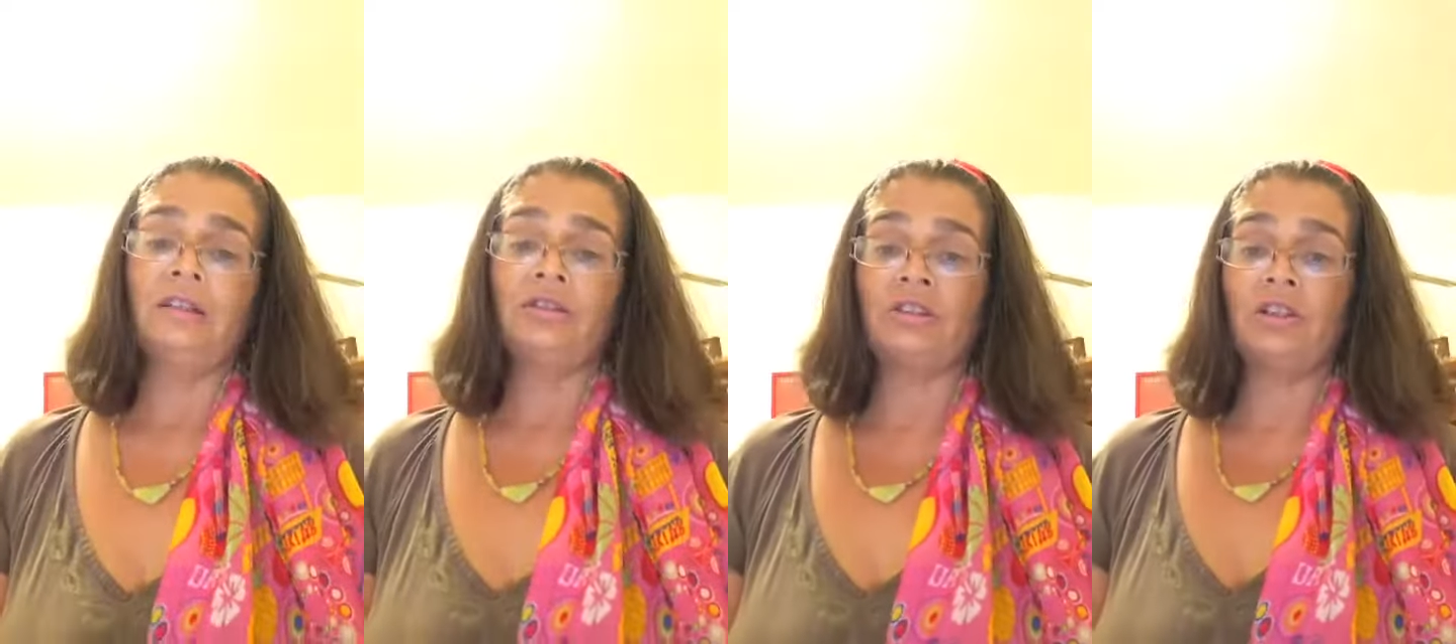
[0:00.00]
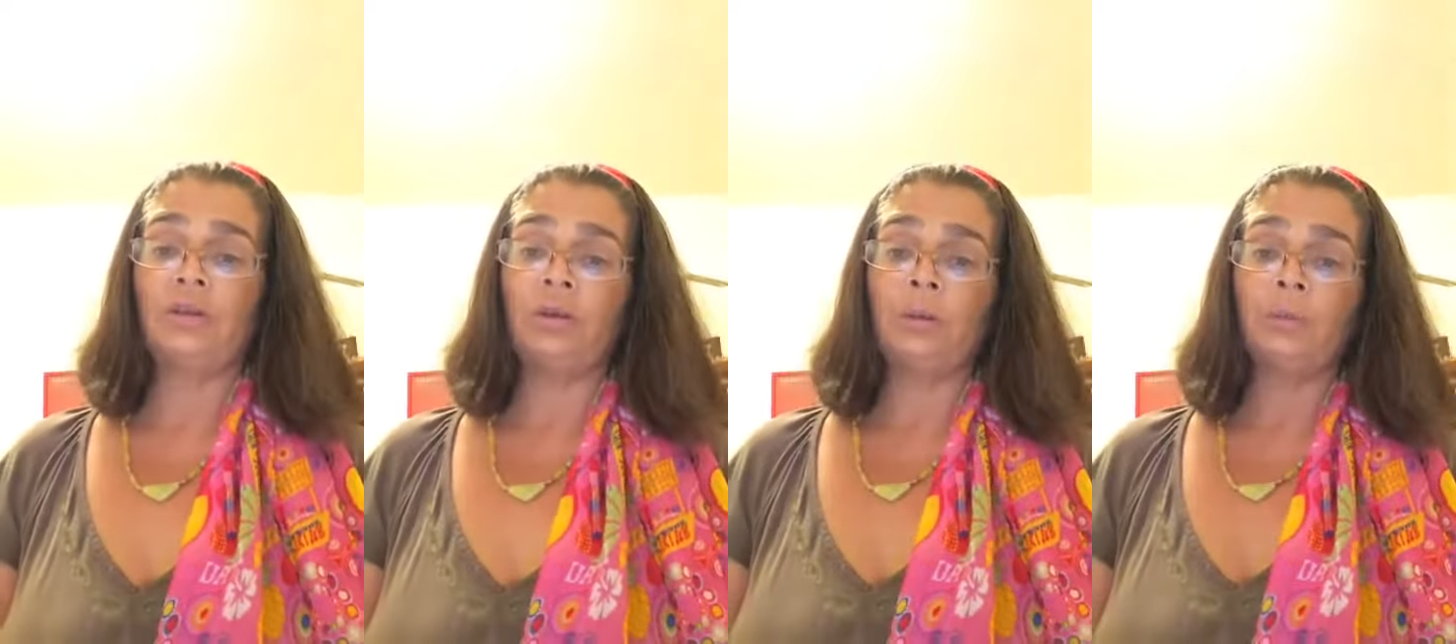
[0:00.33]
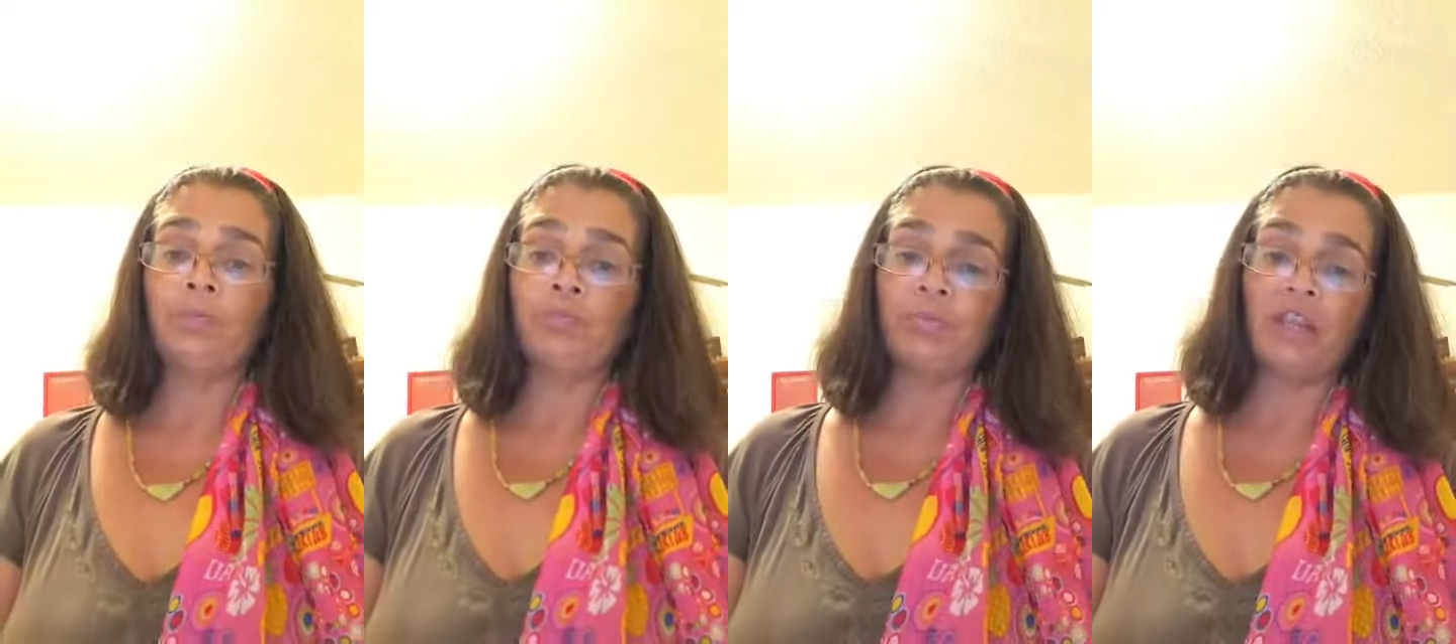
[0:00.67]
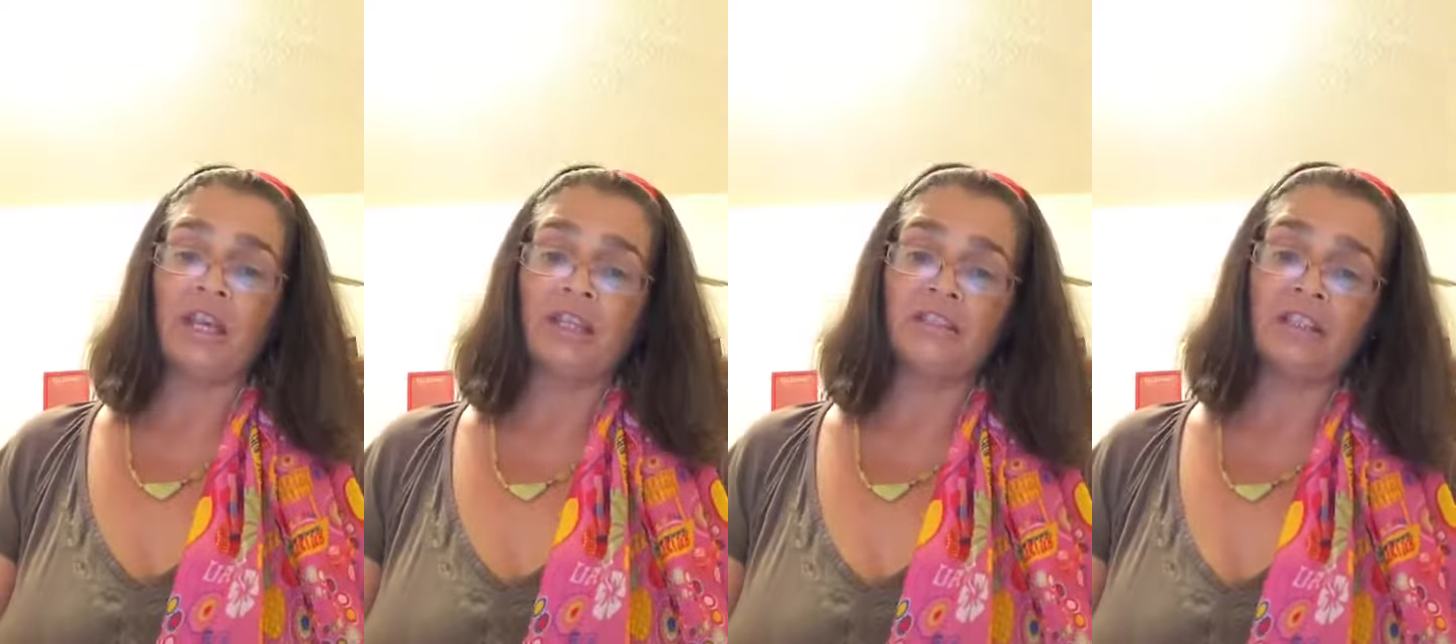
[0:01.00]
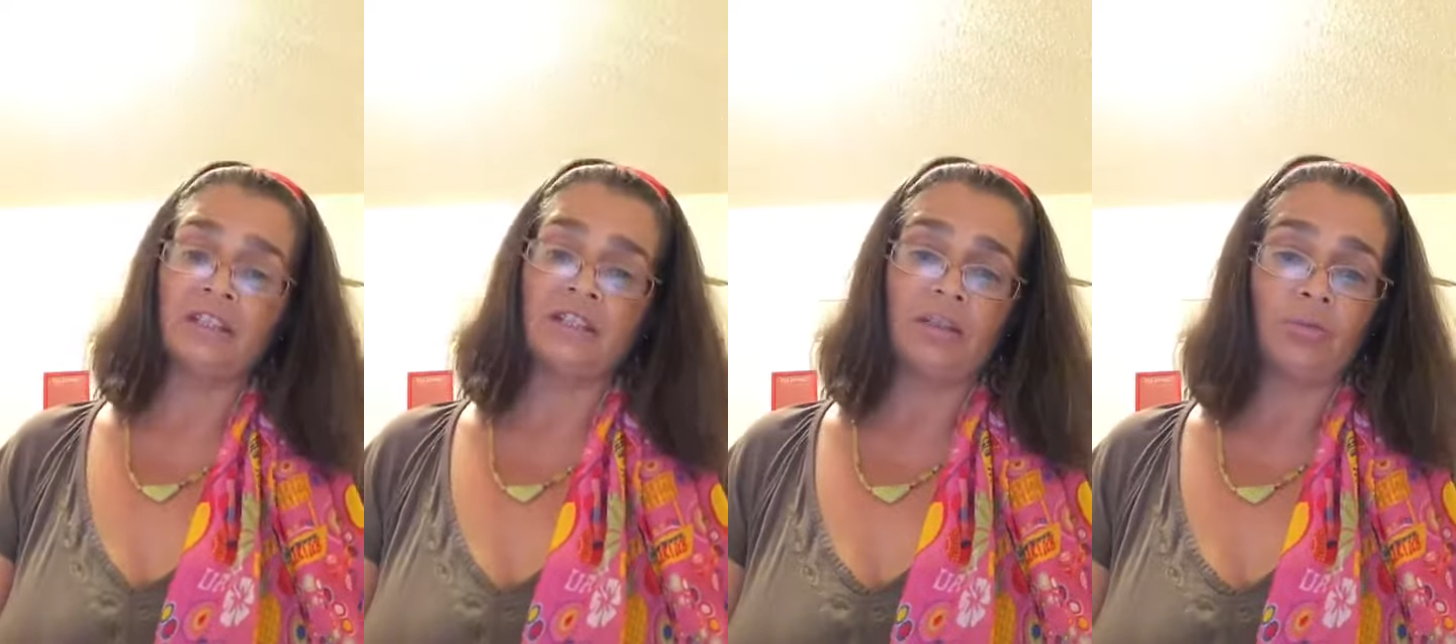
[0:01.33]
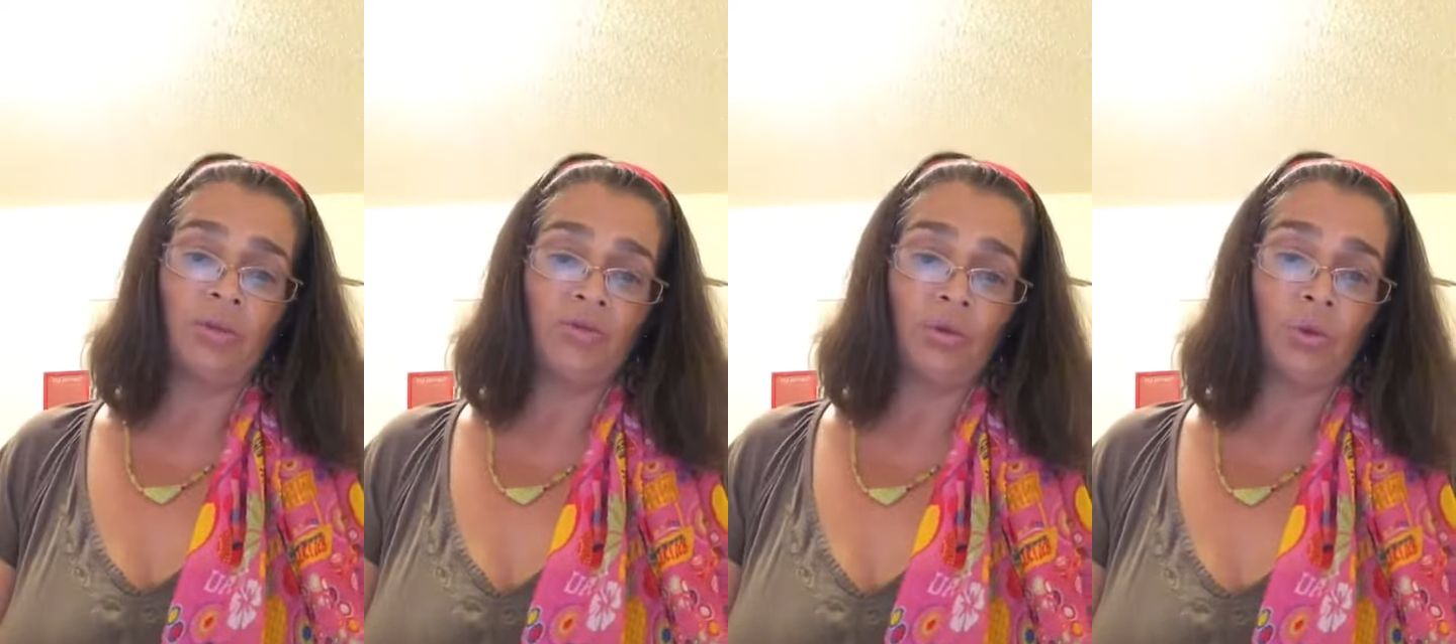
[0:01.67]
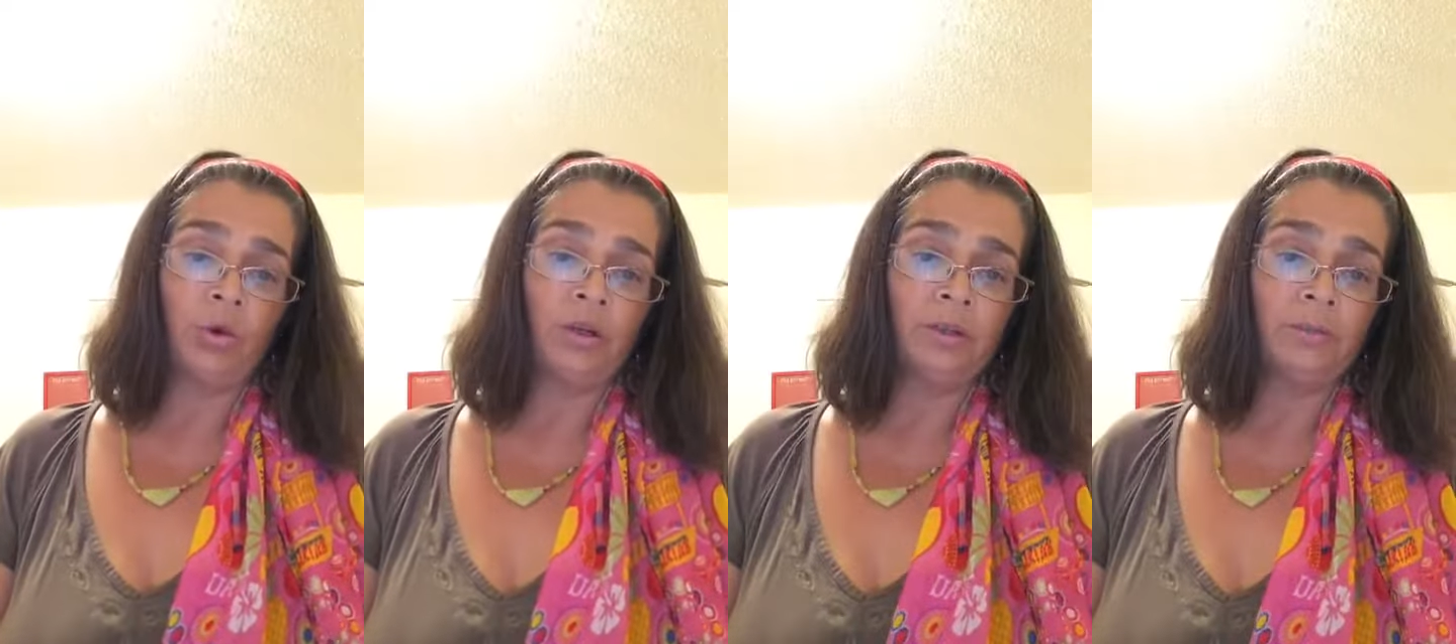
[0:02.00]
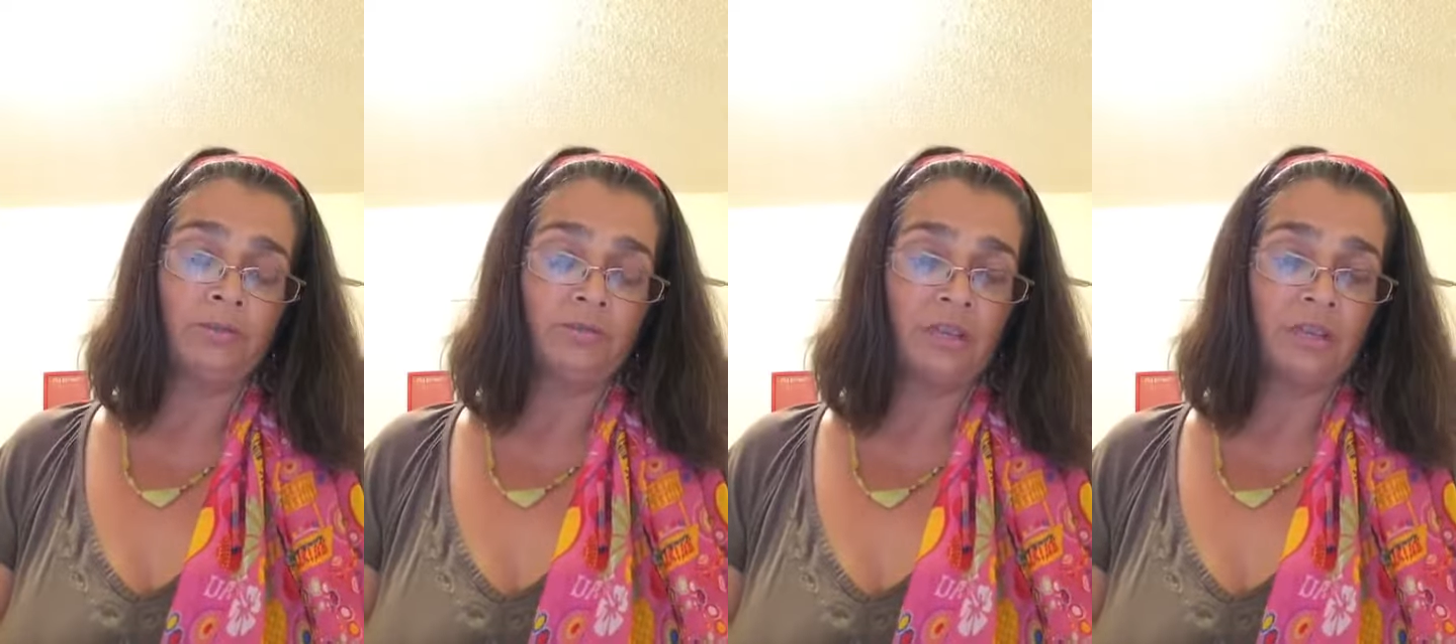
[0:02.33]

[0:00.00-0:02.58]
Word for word: So, as I said before,